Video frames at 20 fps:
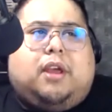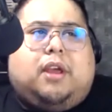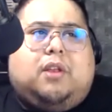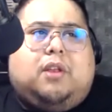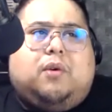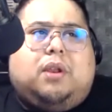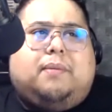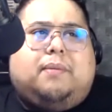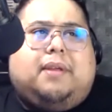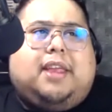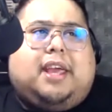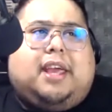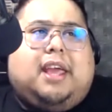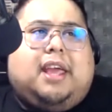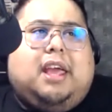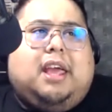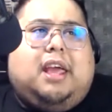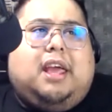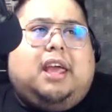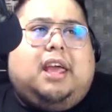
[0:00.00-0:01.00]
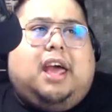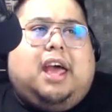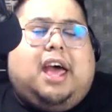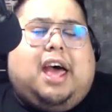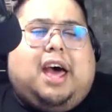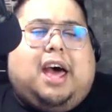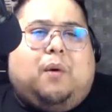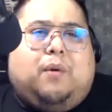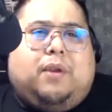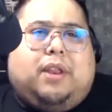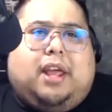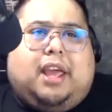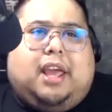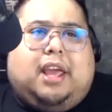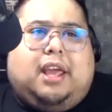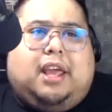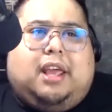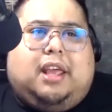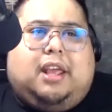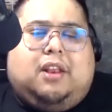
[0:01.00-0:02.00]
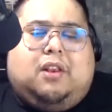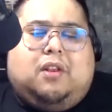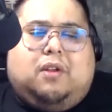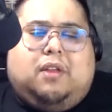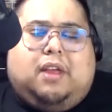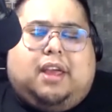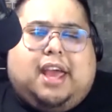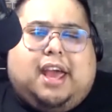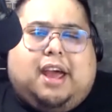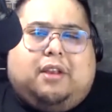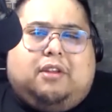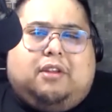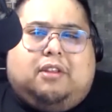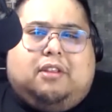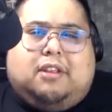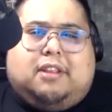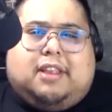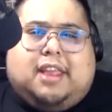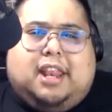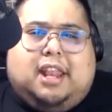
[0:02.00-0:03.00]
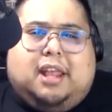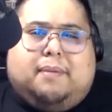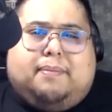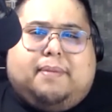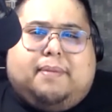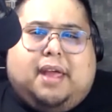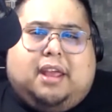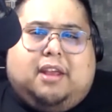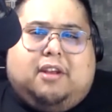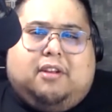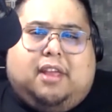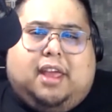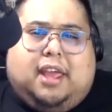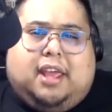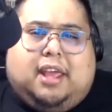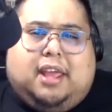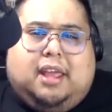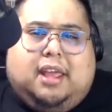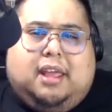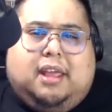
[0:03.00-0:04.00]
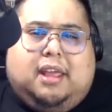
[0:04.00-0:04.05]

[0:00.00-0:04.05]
You know what I mean? Like, how would I, like how do you look that up that you're like,